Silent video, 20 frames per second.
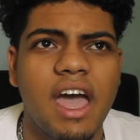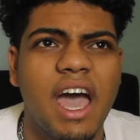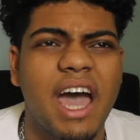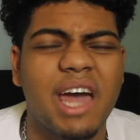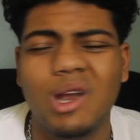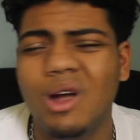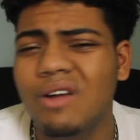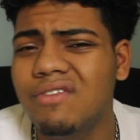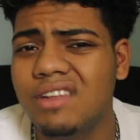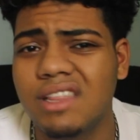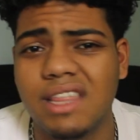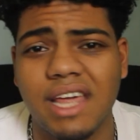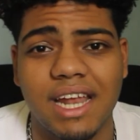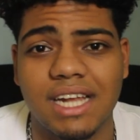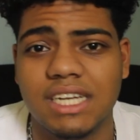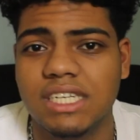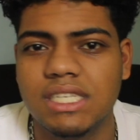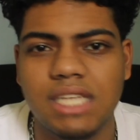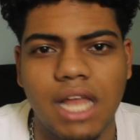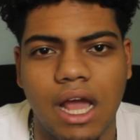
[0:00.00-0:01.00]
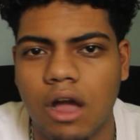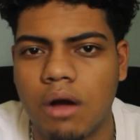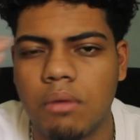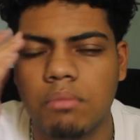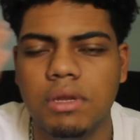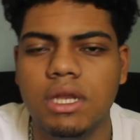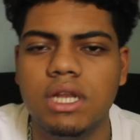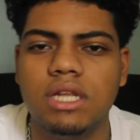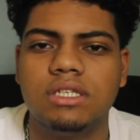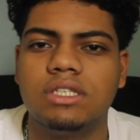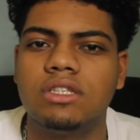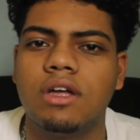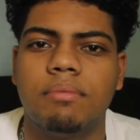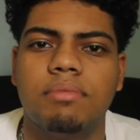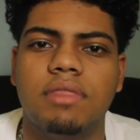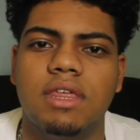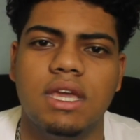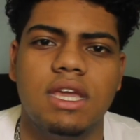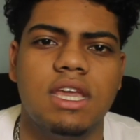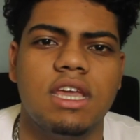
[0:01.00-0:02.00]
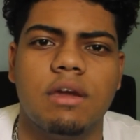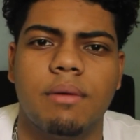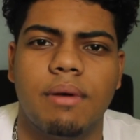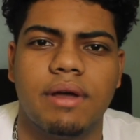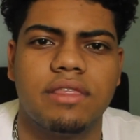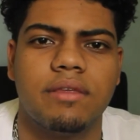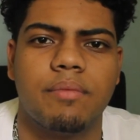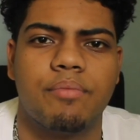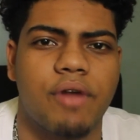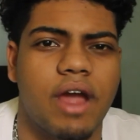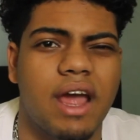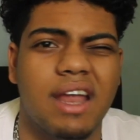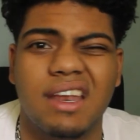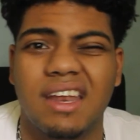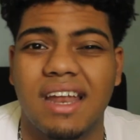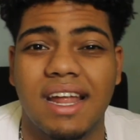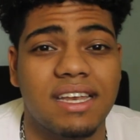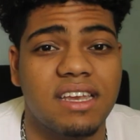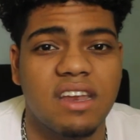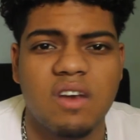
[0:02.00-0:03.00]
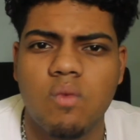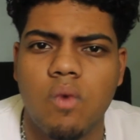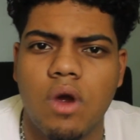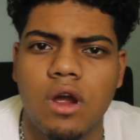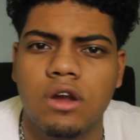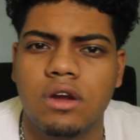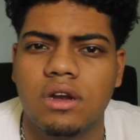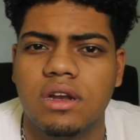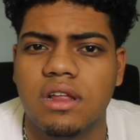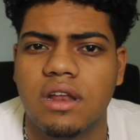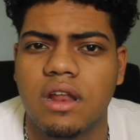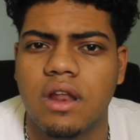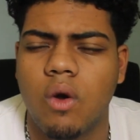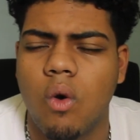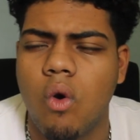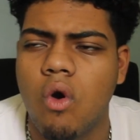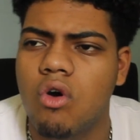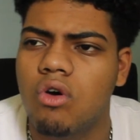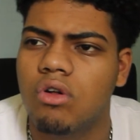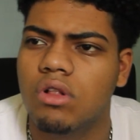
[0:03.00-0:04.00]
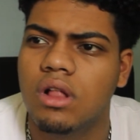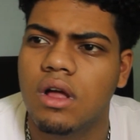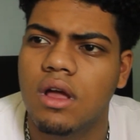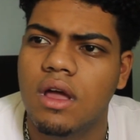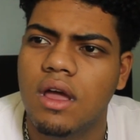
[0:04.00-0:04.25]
And after that, I just like completely stopped thinking about the brand and I didn't work on it at all.